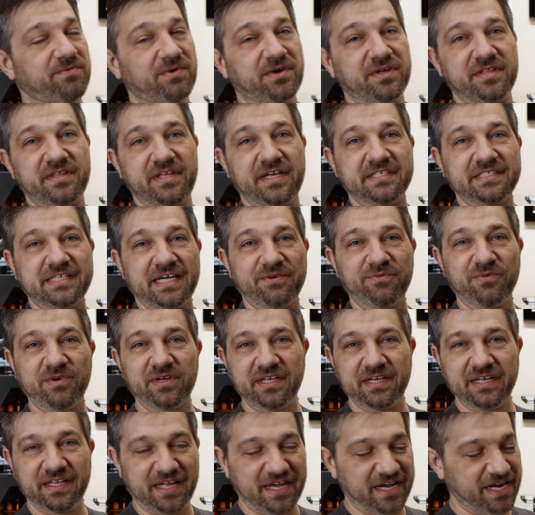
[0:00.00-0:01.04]
One of the things I
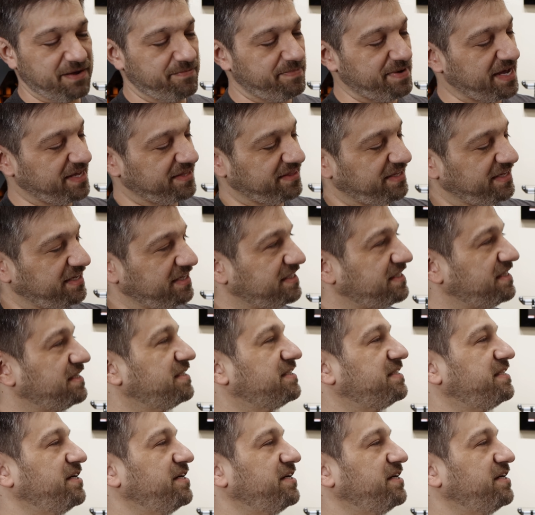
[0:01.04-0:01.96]
really like about this is